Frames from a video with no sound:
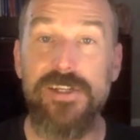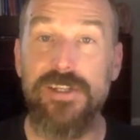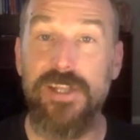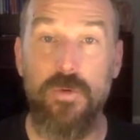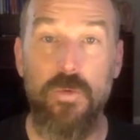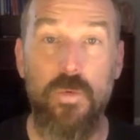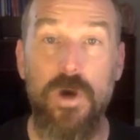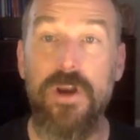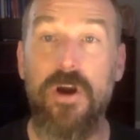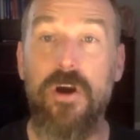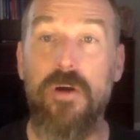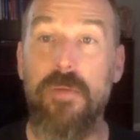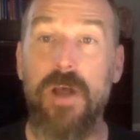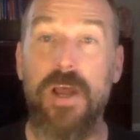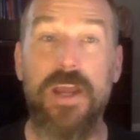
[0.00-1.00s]
Like, what
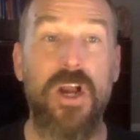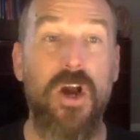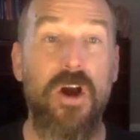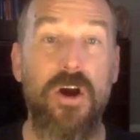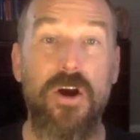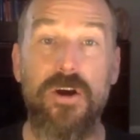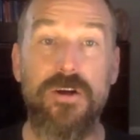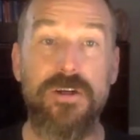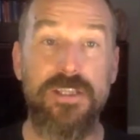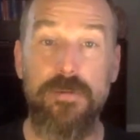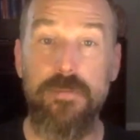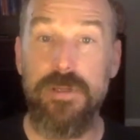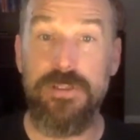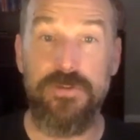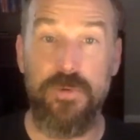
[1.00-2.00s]
are my hard
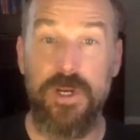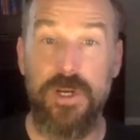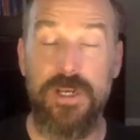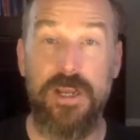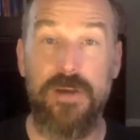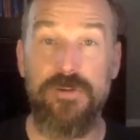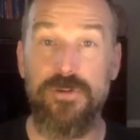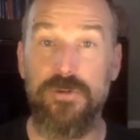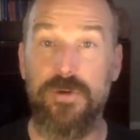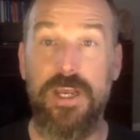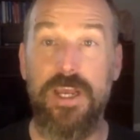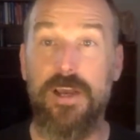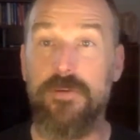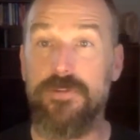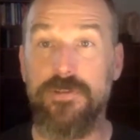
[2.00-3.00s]
limits right now? Do I
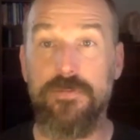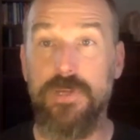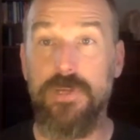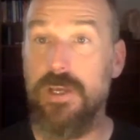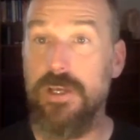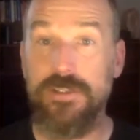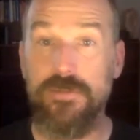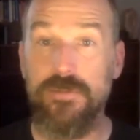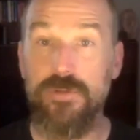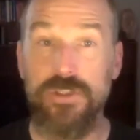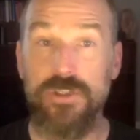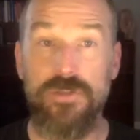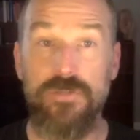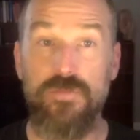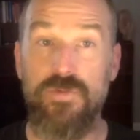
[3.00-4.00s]
have some
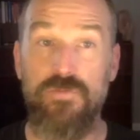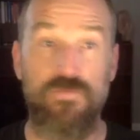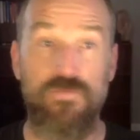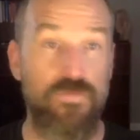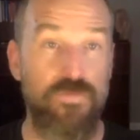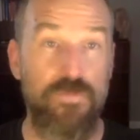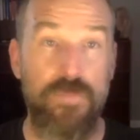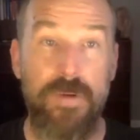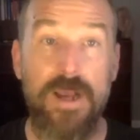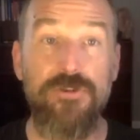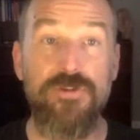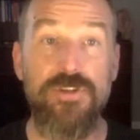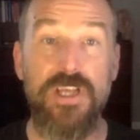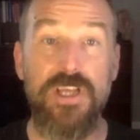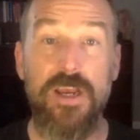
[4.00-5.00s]
just
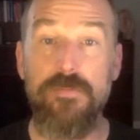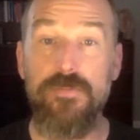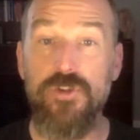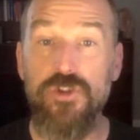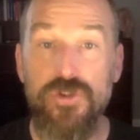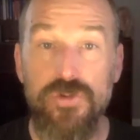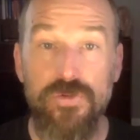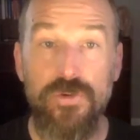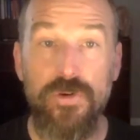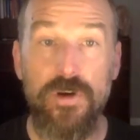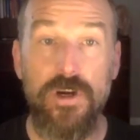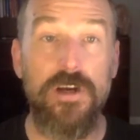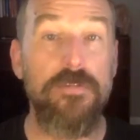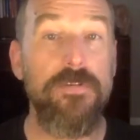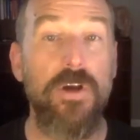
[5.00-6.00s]
boundaries I'm sure
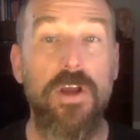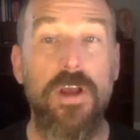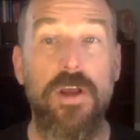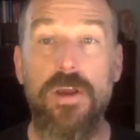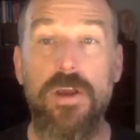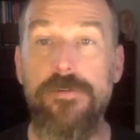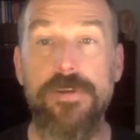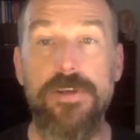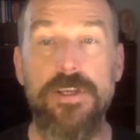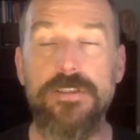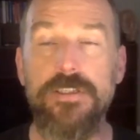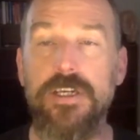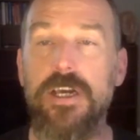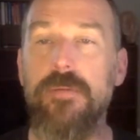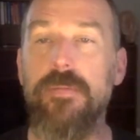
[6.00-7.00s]
of? If it
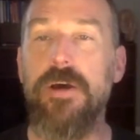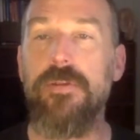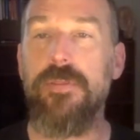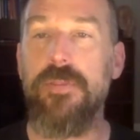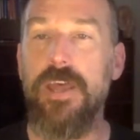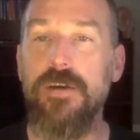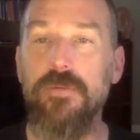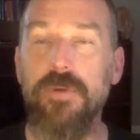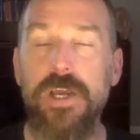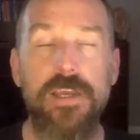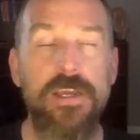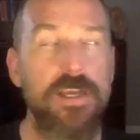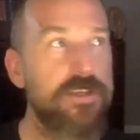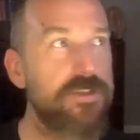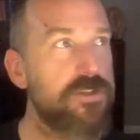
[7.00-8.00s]
doesn't come out in that way,
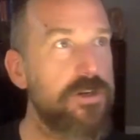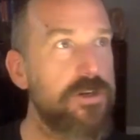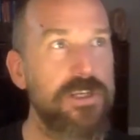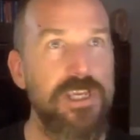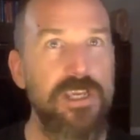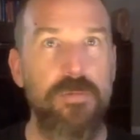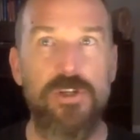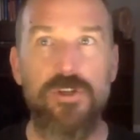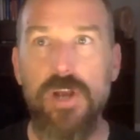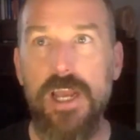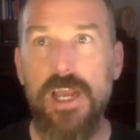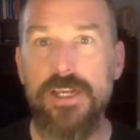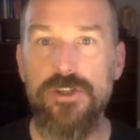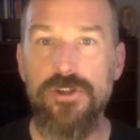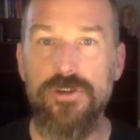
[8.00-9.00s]
start keeping
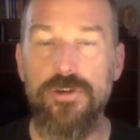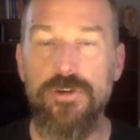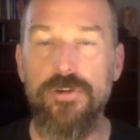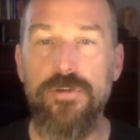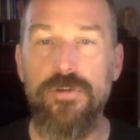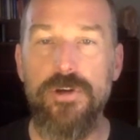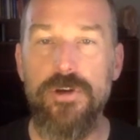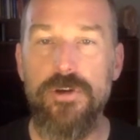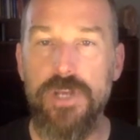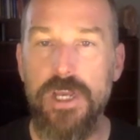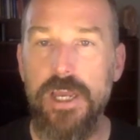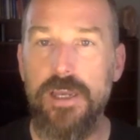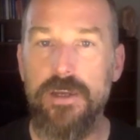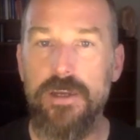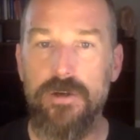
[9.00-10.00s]
track as you go through your
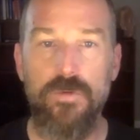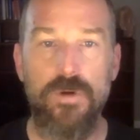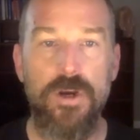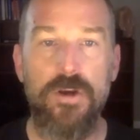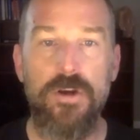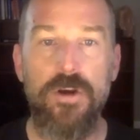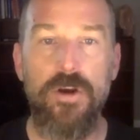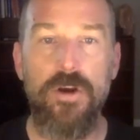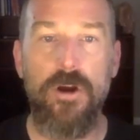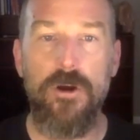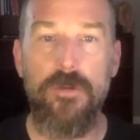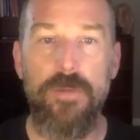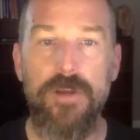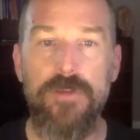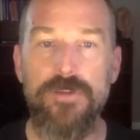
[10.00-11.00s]
day. Where are your hard
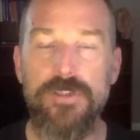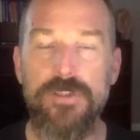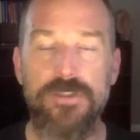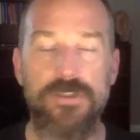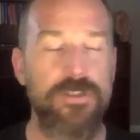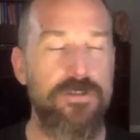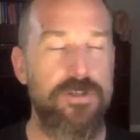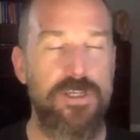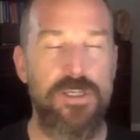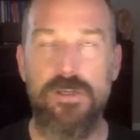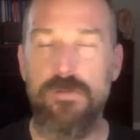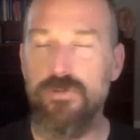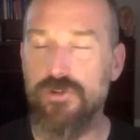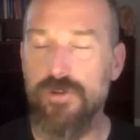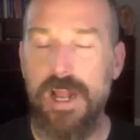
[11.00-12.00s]
boundaries? And just keep
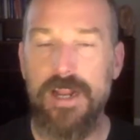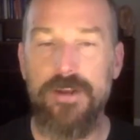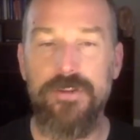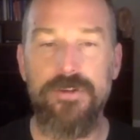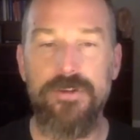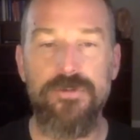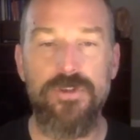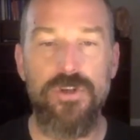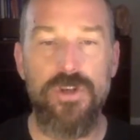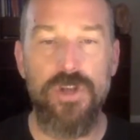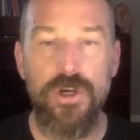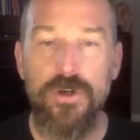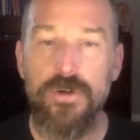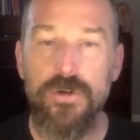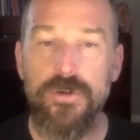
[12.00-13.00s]
track of those
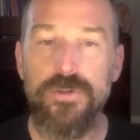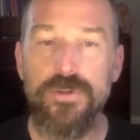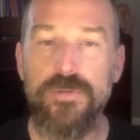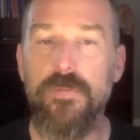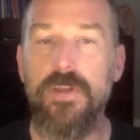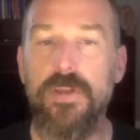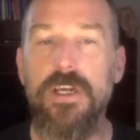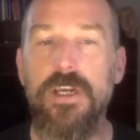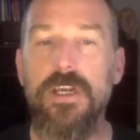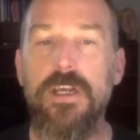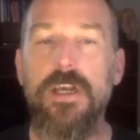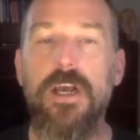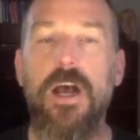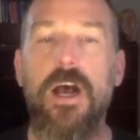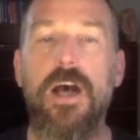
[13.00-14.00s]
no's.
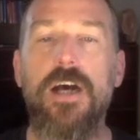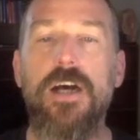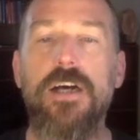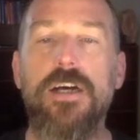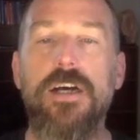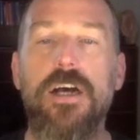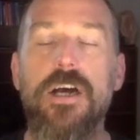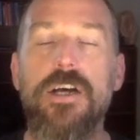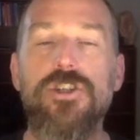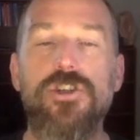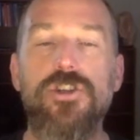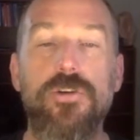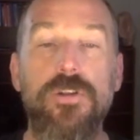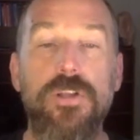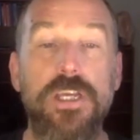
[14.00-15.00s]
A
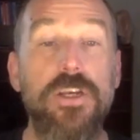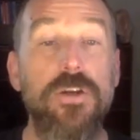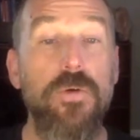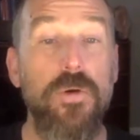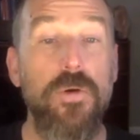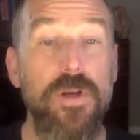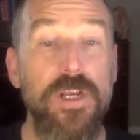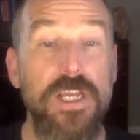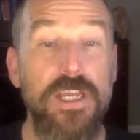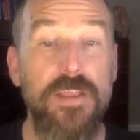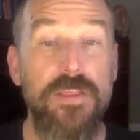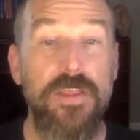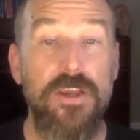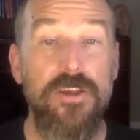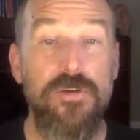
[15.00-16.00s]
journal inquiry
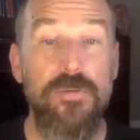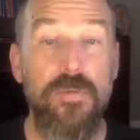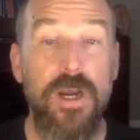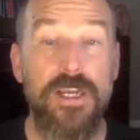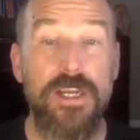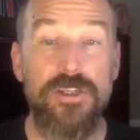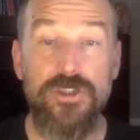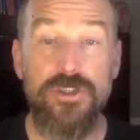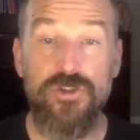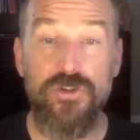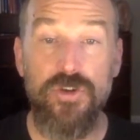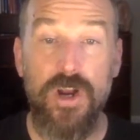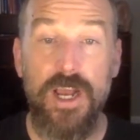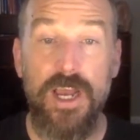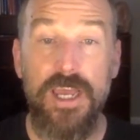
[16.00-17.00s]
that you might
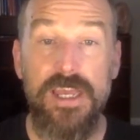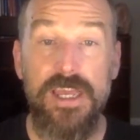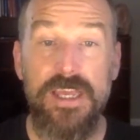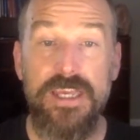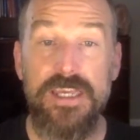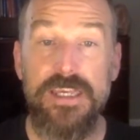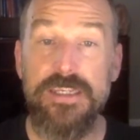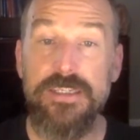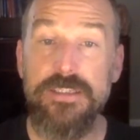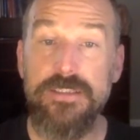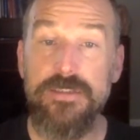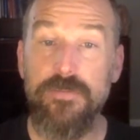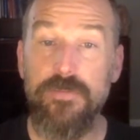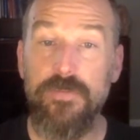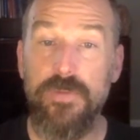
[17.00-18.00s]
try
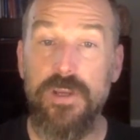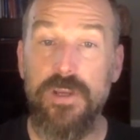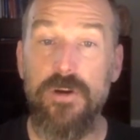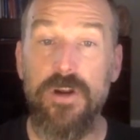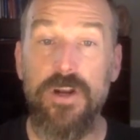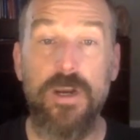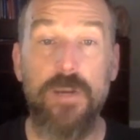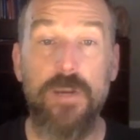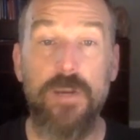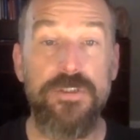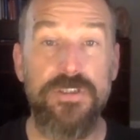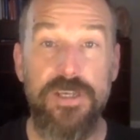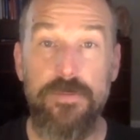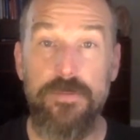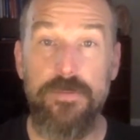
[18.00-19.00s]
is, here are a couple of
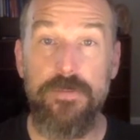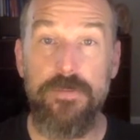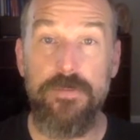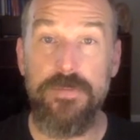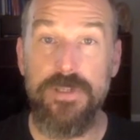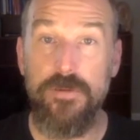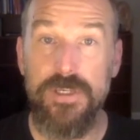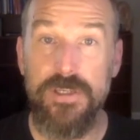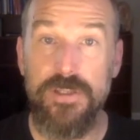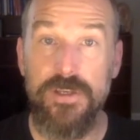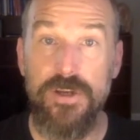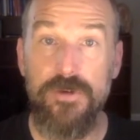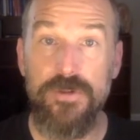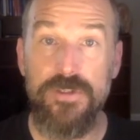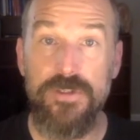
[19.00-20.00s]
stems, and I'll be
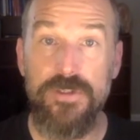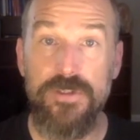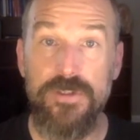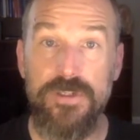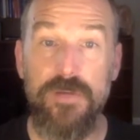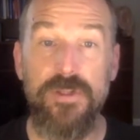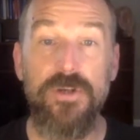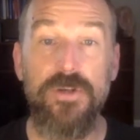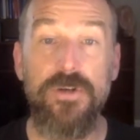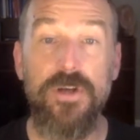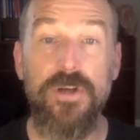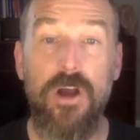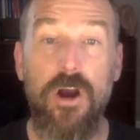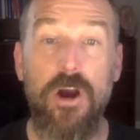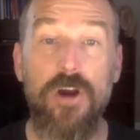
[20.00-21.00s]
in the notes down
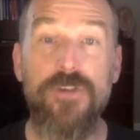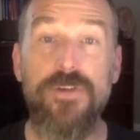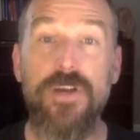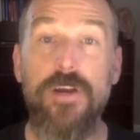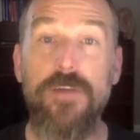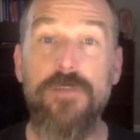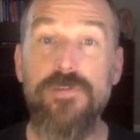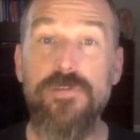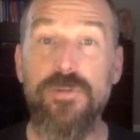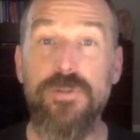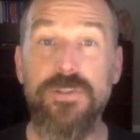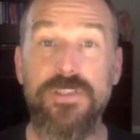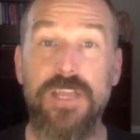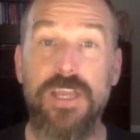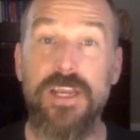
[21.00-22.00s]
below. Are you
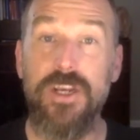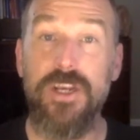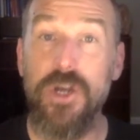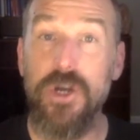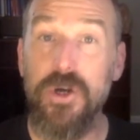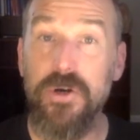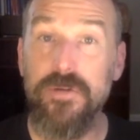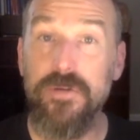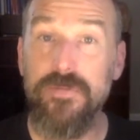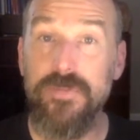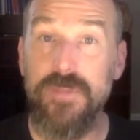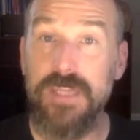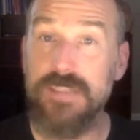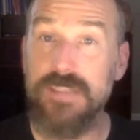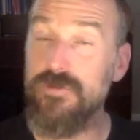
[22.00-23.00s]
comfortable saying no?
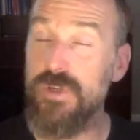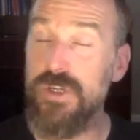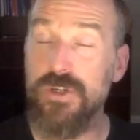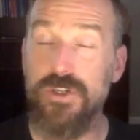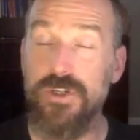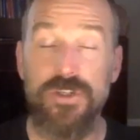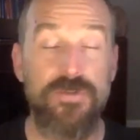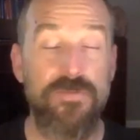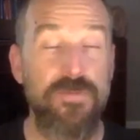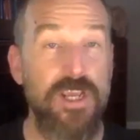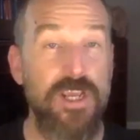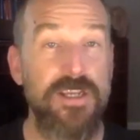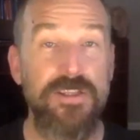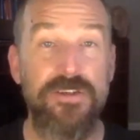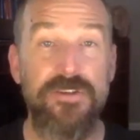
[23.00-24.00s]
You can just
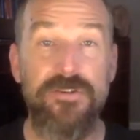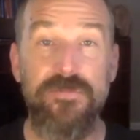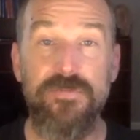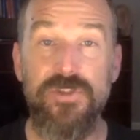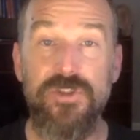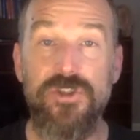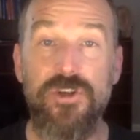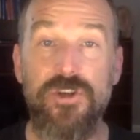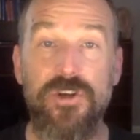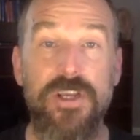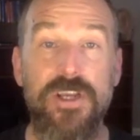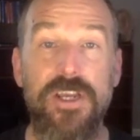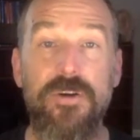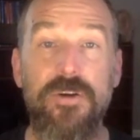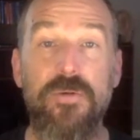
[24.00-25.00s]
take a little
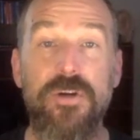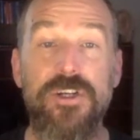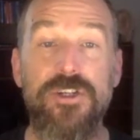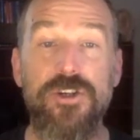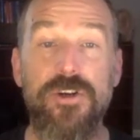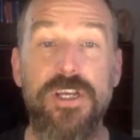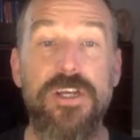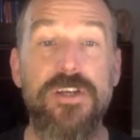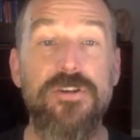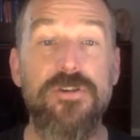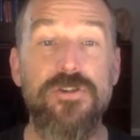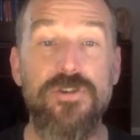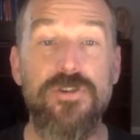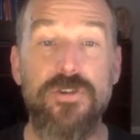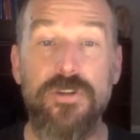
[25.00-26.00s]
inquiry journey in your
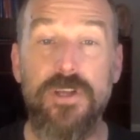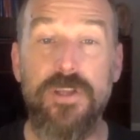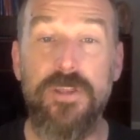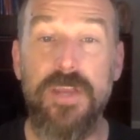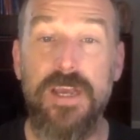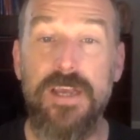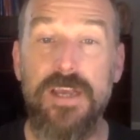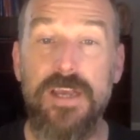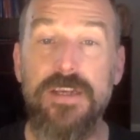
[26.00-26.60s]
journal on that.